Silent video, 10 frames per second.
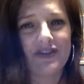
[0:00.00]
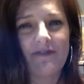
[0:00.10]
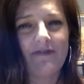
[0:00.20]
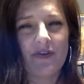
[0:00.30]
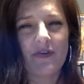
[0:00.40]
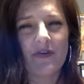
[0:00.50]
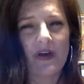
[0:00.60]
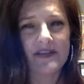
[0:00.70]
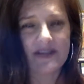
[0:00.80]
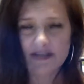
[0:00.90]
and feel
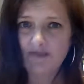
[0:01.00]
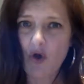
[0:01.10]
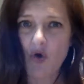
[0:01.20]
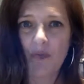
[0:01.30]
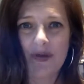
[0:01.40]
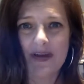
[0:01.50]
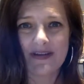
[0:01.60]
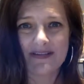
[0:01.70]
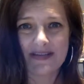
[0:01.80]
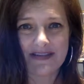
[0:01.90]
a sense of hope and
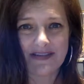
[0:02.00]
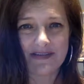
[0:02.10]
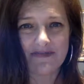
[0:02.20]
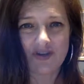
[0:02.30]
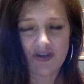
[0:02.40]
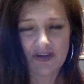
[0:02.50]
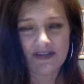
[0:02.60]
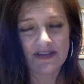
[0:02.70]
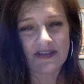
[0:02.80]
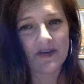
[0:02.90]
a sense of
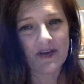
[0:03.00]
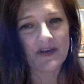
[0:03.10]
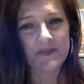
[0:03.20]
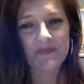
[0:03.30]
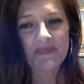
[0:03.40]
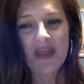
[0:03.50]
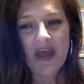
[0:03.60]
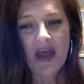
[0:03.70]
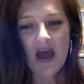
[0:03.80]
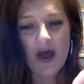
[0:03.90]
goodness and uh, and
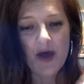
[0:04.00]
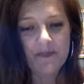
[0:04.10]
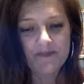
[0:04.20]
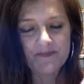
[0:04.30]
um,